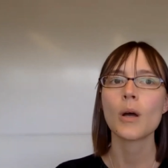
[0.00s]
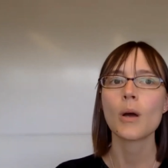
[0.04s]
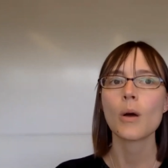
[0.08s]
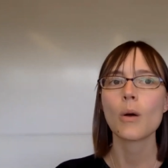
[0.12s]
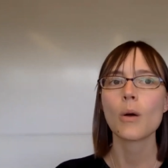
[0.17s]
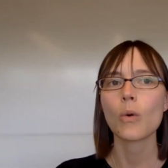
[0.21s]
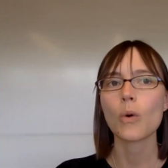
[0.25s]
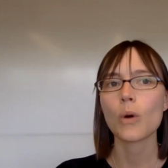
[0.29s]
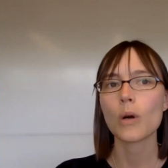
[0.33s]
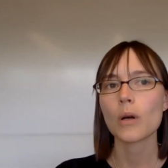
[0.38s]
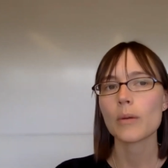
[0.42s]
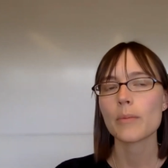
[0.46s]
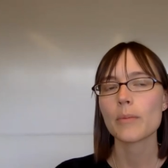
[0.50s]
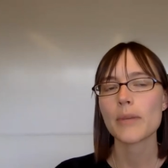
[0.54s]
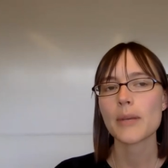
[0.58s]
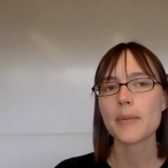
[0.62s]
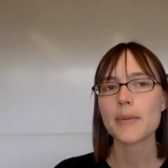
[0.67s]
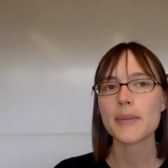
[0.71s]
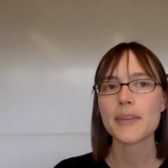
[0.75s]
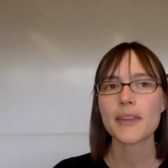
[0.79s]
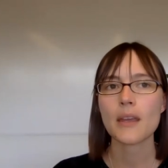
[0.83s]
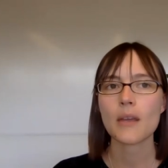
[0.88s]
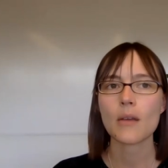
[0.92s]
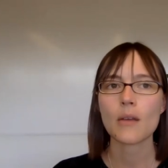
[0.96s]
or maybe
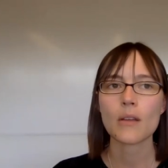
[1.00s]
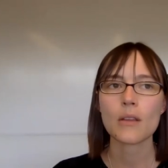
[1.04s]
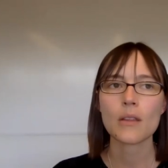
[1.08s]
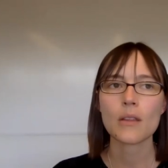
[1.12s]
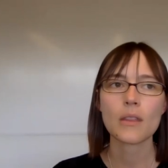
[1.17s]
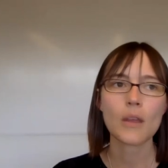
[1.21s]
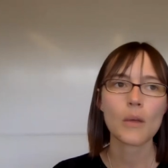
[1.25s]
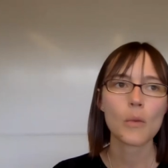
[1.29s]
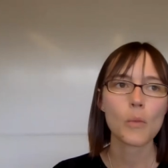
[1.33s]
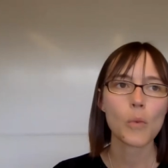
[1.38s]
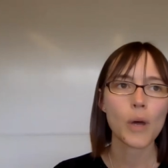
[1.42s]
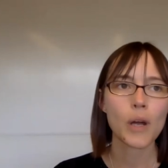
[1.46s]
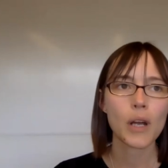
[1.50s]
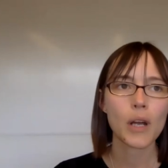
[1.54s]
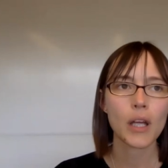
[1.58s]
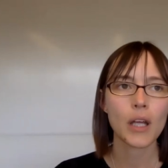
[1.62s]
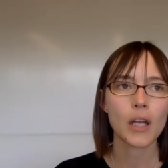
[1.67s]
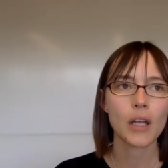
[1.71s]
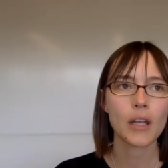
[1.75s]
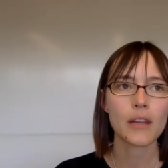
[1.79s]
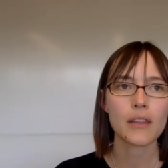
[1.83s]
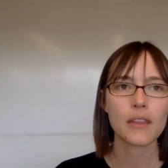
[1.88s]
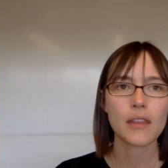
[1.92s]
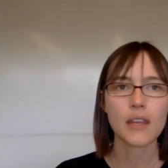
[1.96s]
they they want
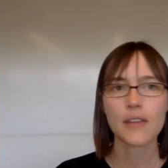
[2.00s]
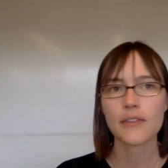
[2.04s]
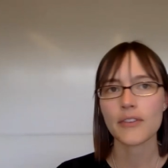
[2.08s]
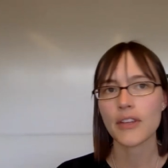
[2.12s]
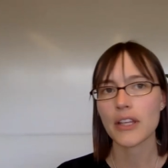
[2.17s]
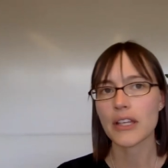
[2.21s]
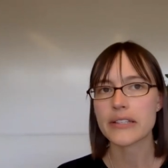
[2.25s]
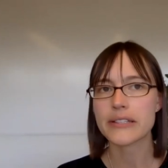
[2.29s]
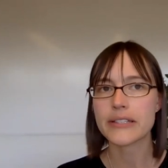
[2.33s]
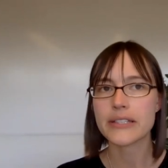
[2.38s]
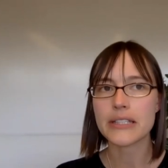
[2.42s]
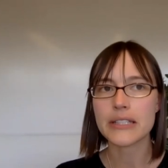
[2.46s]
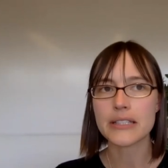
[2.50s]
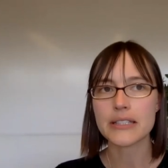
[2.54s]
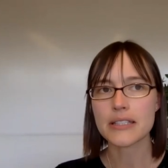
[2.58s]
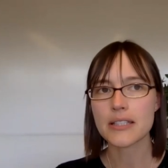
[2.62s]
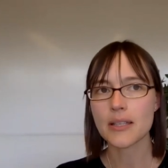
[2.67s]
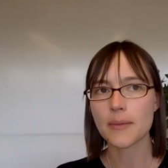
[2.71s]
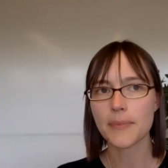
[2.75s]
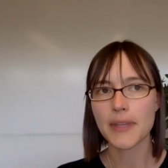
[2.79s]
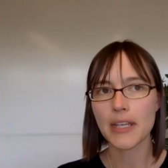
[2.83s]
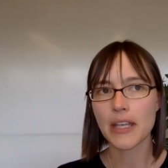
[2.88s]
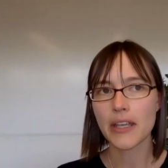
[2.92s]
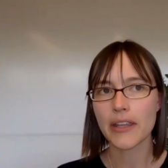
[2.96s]
to they've like seen
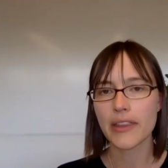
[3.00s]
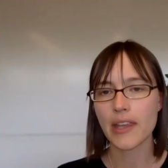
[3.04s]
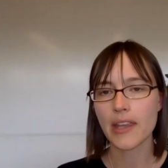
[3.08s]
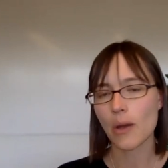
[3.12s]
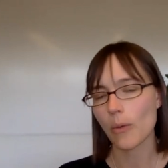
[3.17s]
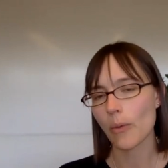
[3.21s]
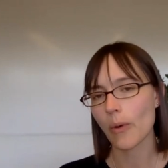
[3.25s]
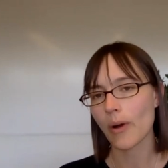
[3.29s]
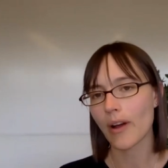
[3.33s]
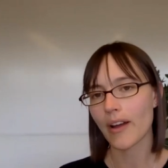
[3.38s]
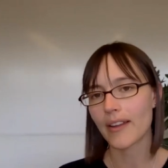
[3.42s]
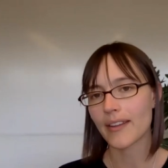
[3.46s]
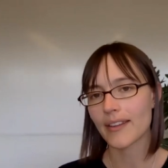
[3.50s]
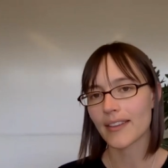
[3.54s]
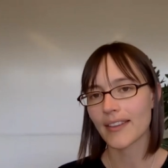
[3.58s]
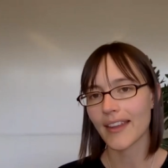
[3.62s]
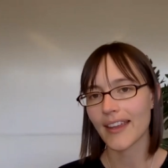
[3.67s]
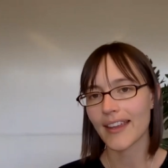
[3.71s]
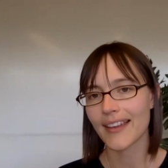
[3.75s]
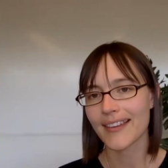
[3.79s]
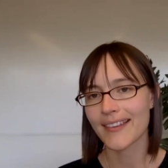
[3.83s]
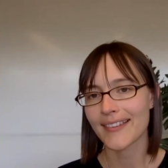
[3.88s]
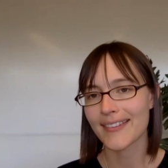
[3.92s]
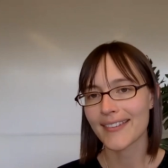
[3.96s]
something and they want
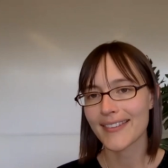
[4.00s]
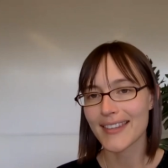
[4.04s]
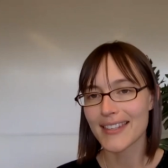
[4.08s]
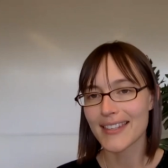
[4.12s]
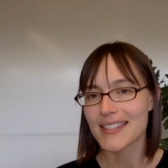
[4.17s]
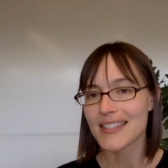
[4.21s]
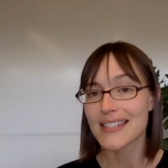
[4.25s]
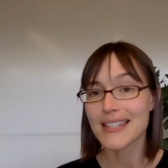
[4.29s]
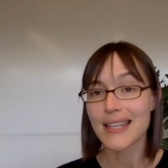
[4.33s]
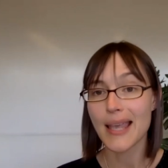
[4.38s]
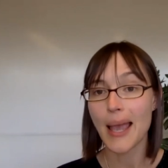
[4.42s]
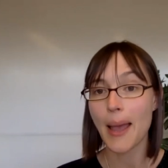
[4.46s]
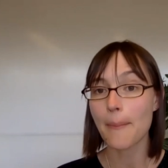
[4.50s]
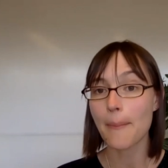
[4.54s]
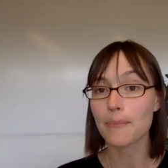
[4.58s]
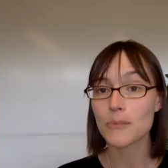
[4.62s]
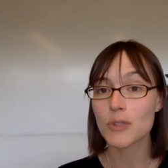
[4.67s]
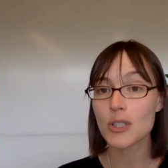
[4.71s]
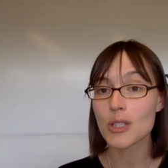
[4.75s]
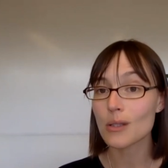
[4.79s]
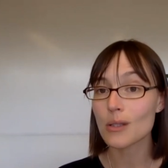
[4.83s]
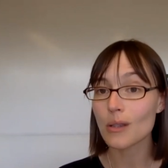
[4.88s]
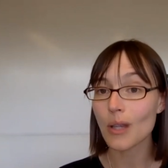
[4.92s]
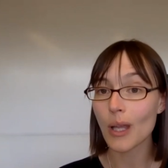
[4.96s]
like the cm
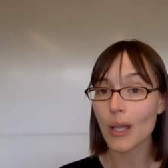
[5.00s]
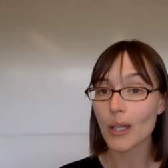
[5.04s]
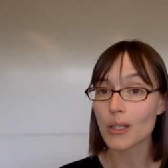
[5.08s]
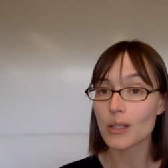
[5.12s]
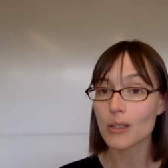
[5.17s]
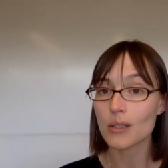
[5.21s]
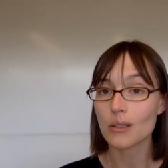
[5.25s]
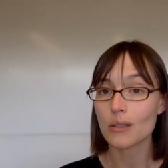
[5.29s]
to like